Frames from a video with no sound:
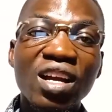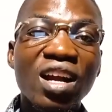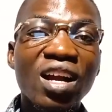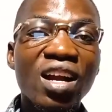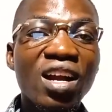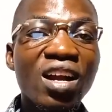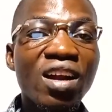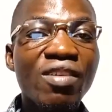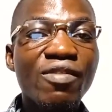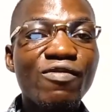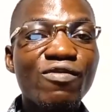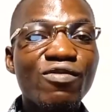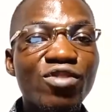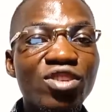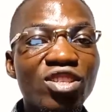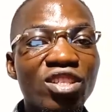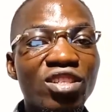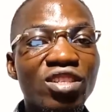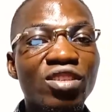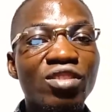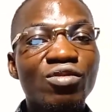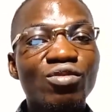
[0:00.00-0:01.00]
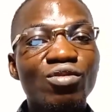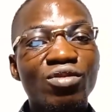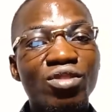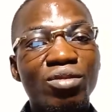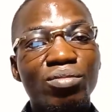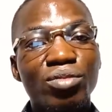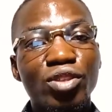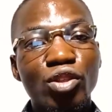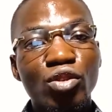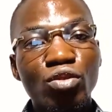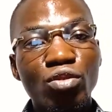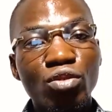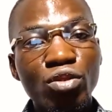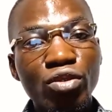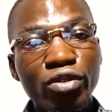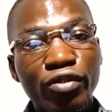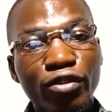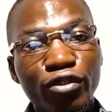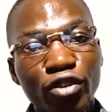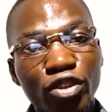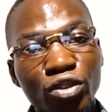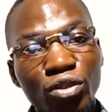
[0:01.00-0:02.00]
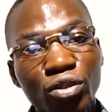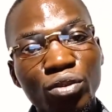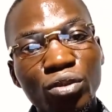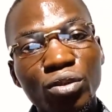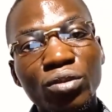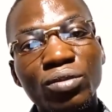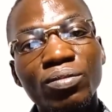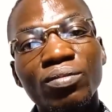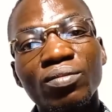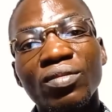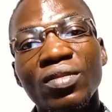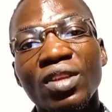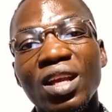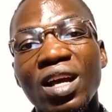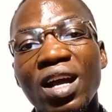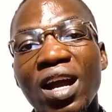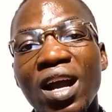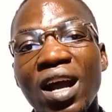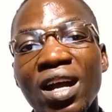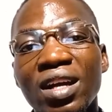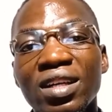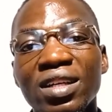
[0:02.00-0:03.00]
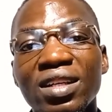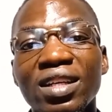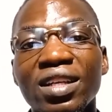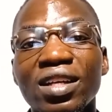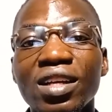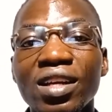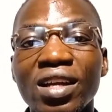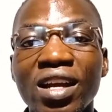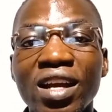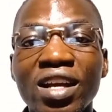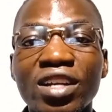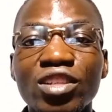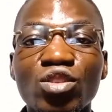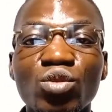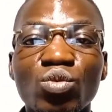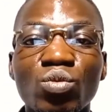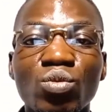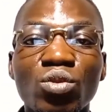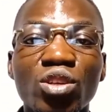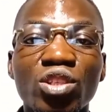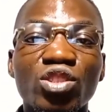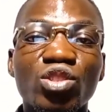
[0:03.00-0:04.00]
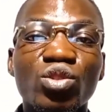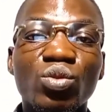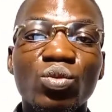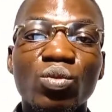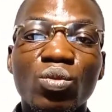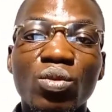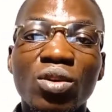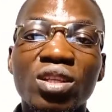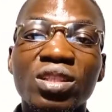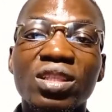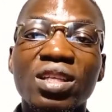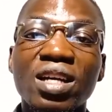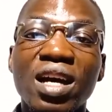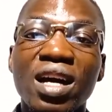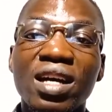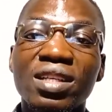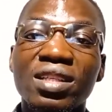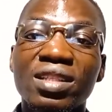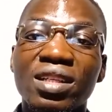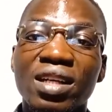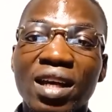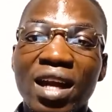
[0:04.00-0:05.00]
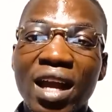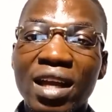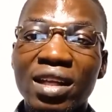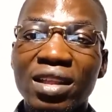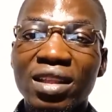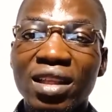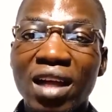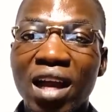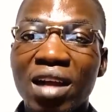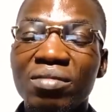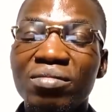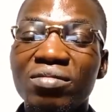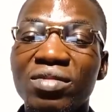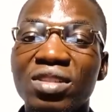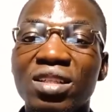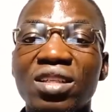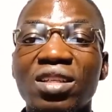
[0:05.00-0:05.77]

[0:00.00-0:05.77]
everything will be good for you and get what you want at the right time.